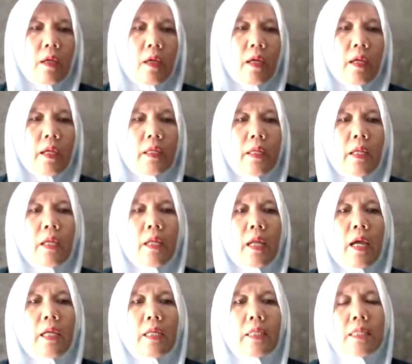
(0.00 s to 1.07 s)
And then
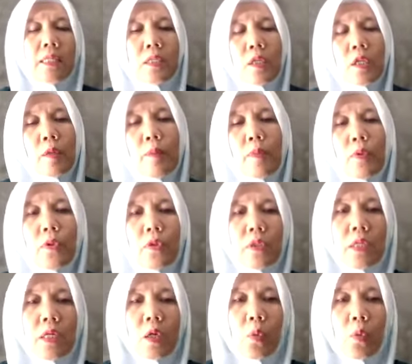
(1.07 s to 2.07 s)
I distribute the